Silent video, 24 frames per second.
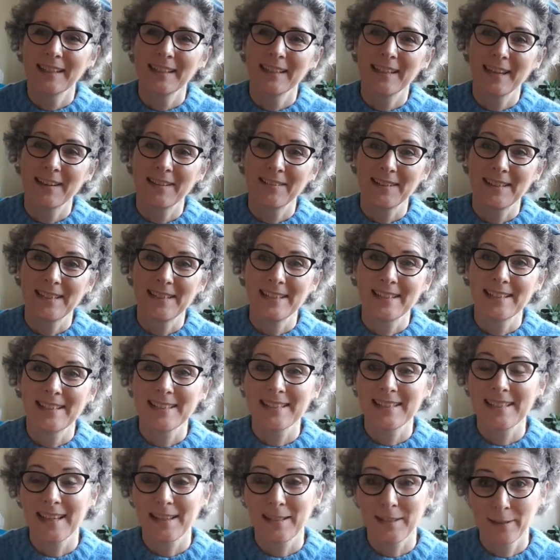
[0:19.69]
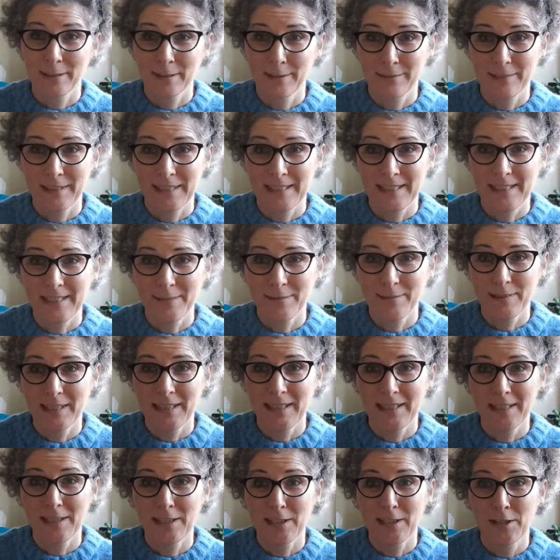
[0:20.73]
Now in set 3
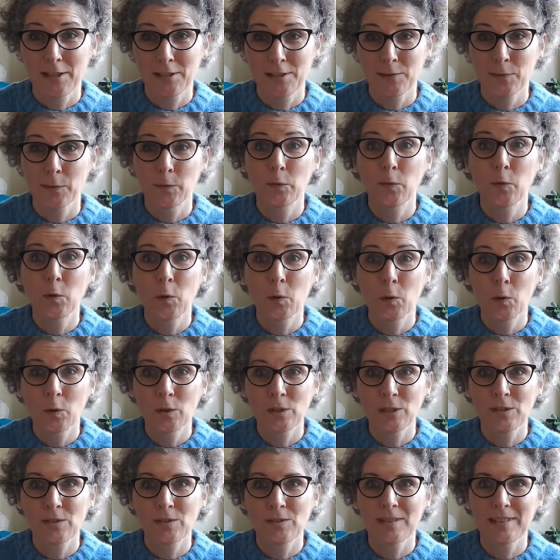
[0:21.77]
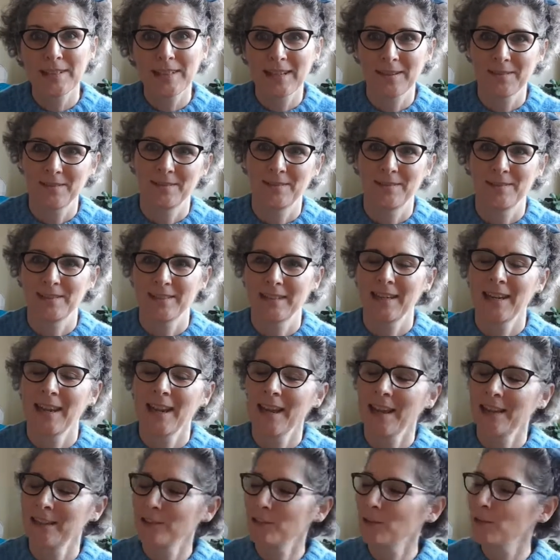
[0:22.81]
we learnt 4 new sounds.
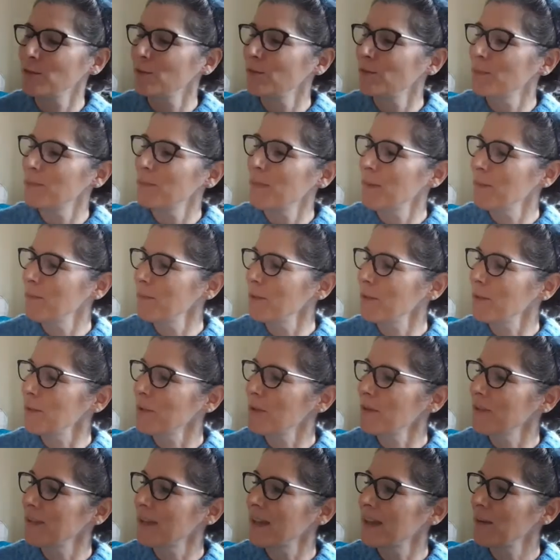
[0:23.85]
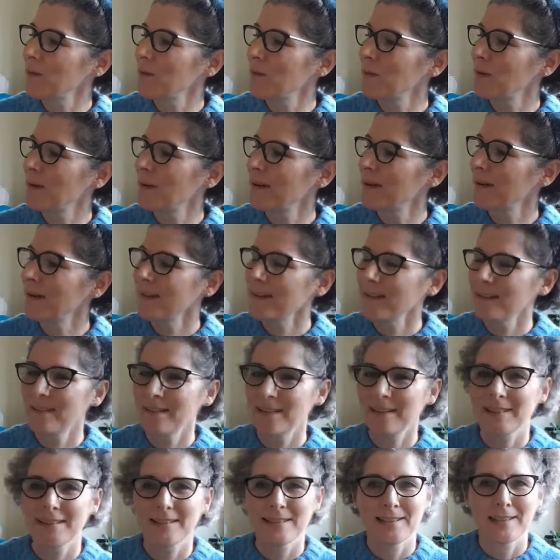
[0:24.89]
Can you remember what they were?
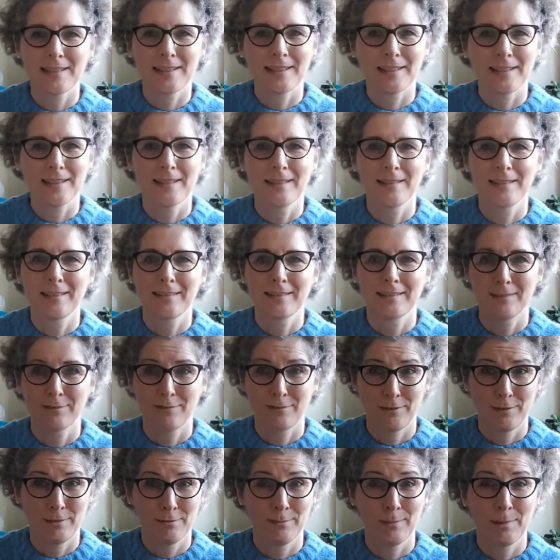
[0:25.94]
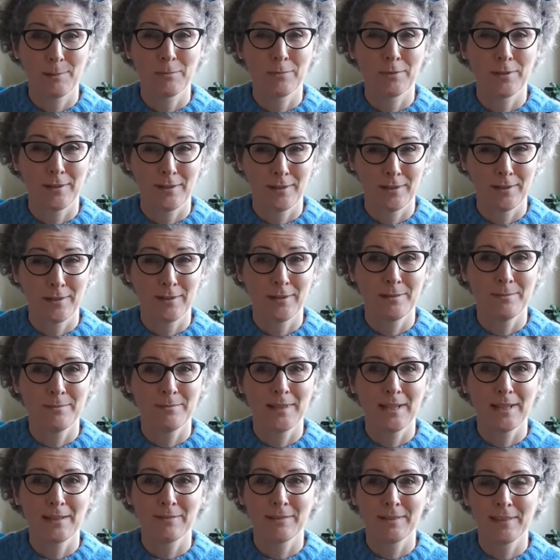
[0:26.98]
Let's see. If you remember at home,
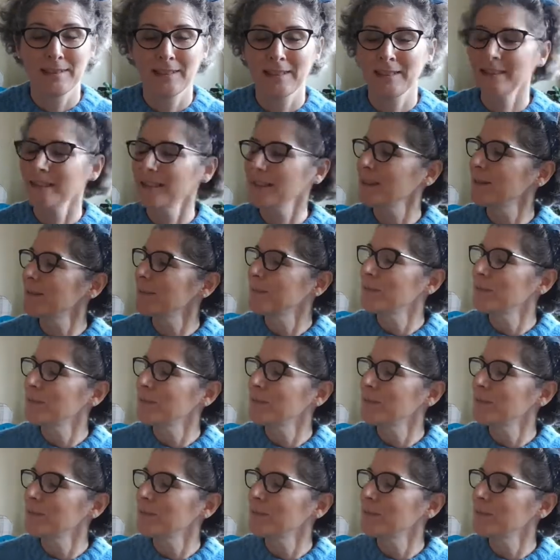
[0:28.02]
have a think.